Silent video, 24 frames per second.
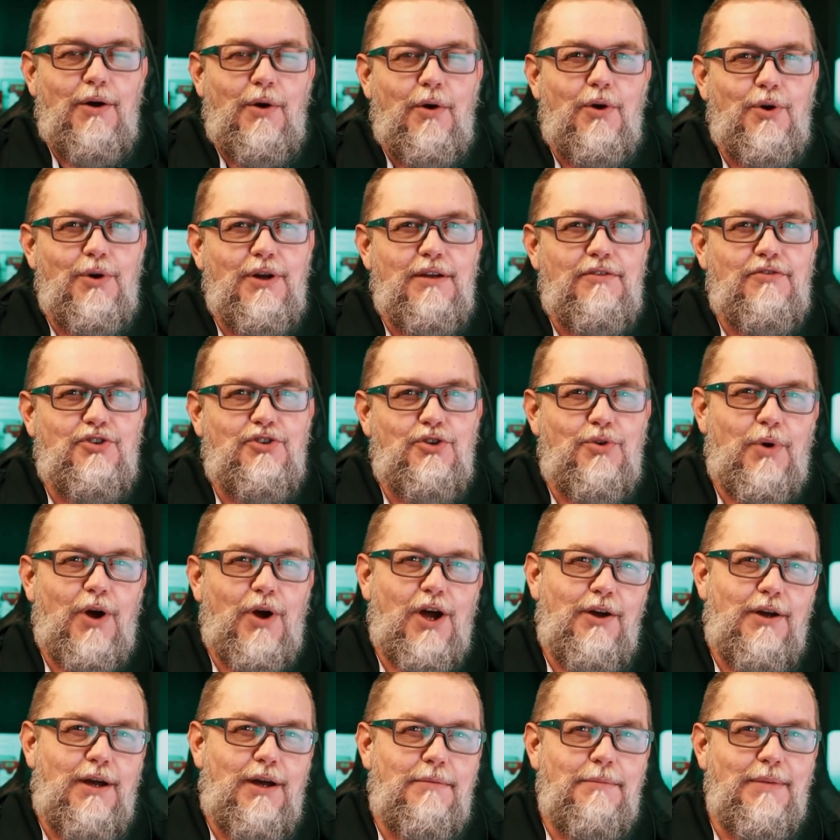or if you
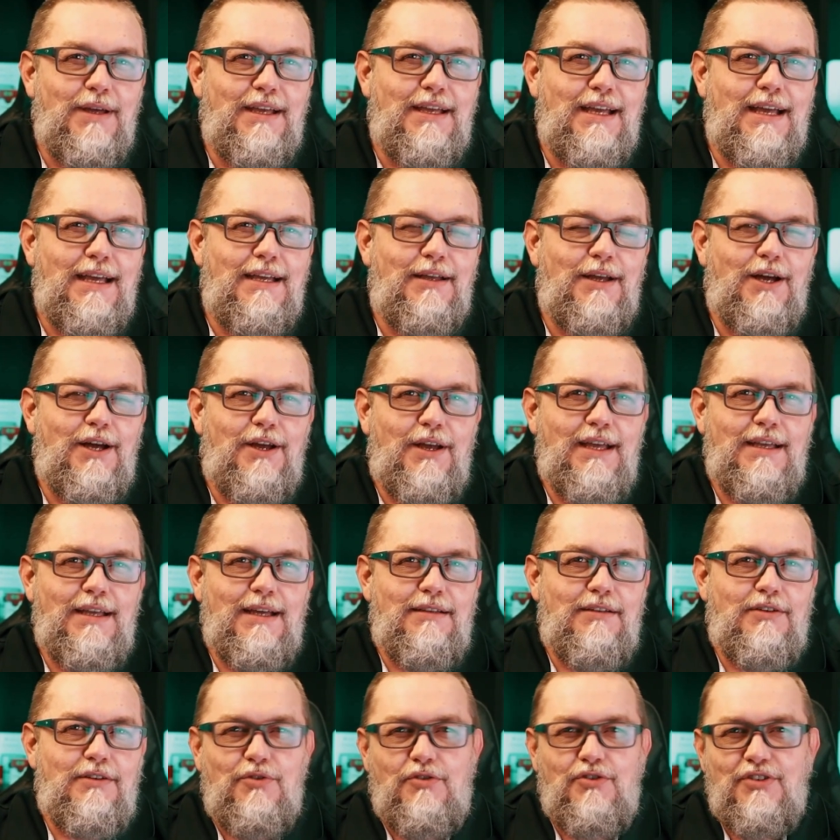are a beginner, an
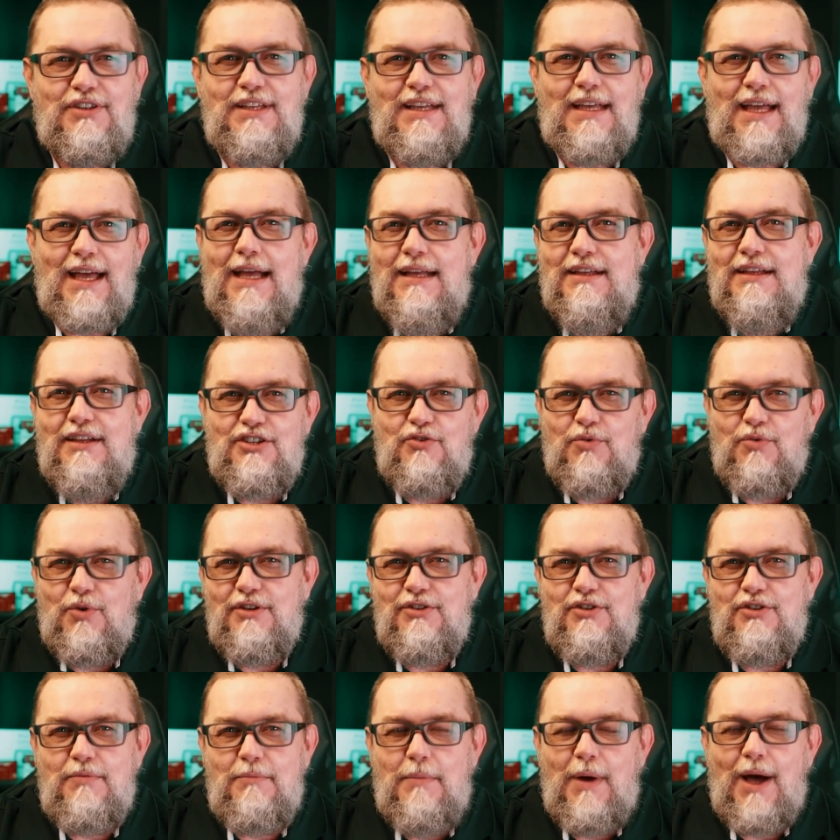enthusiast, you want
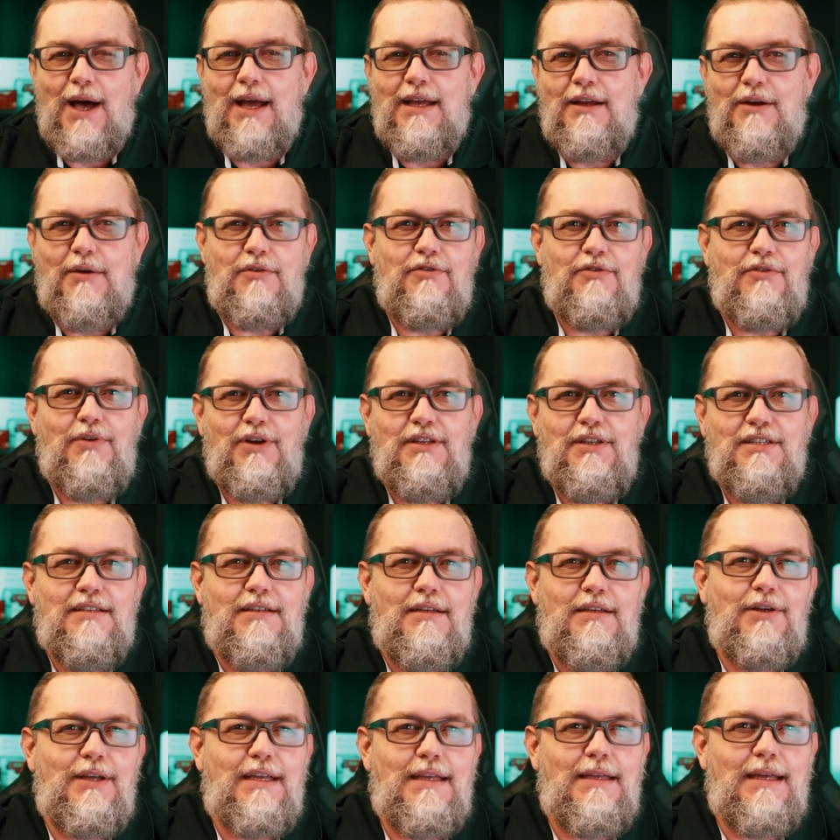to buy your first
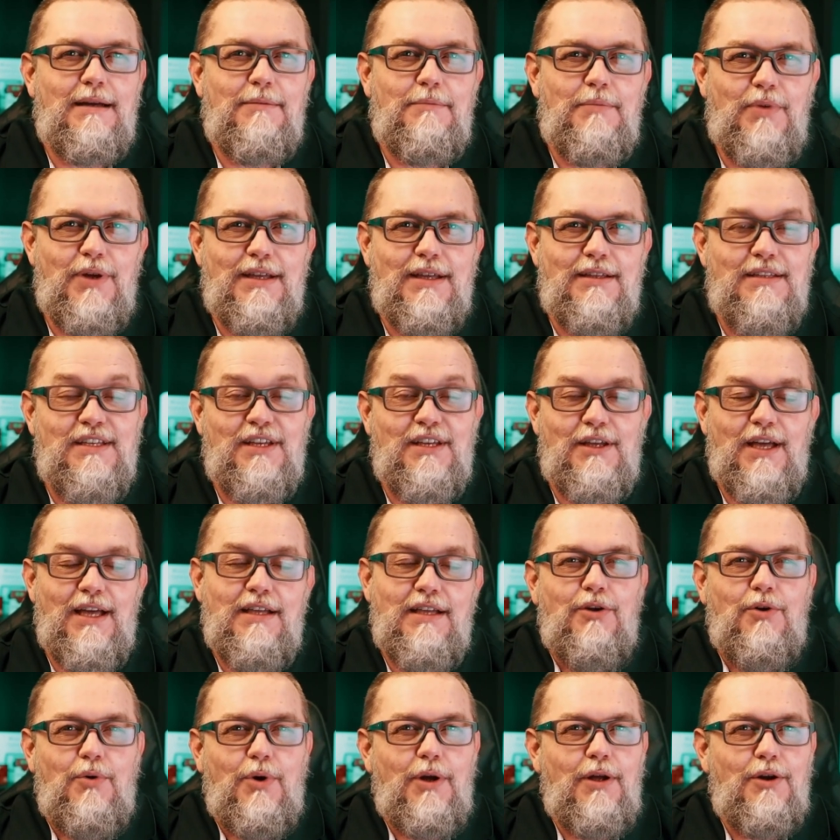3D printer and
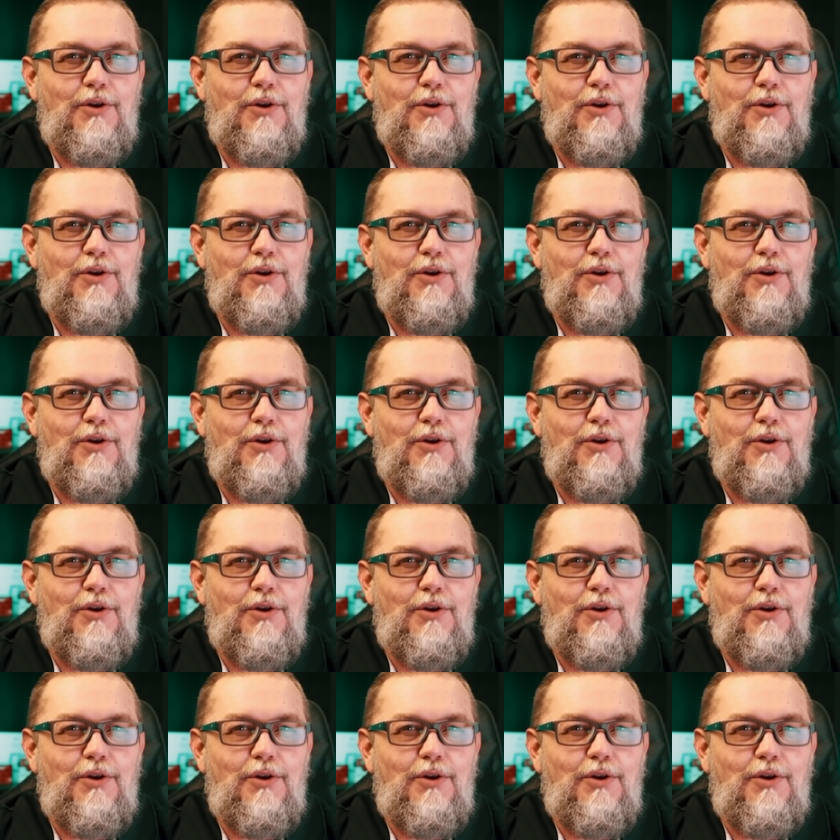you are